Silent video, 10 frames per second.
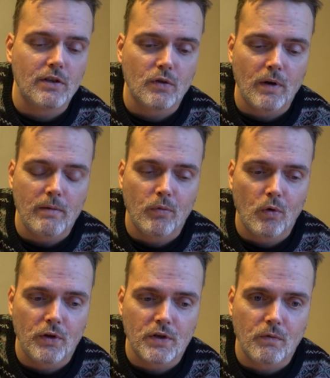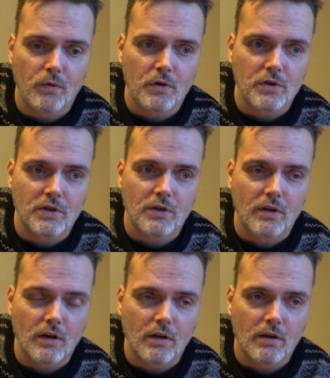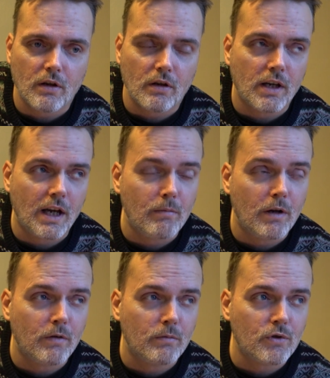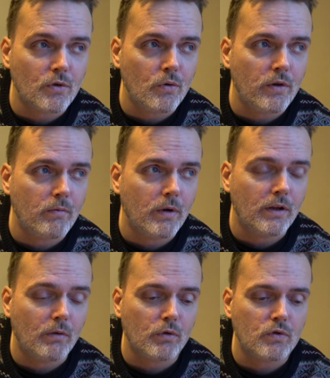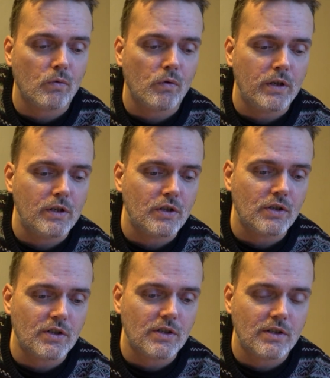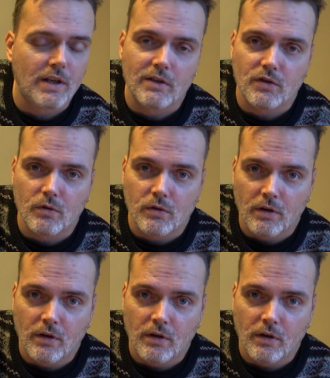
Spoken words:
So I bought this first camera from Sony when it was 1-inch sensor,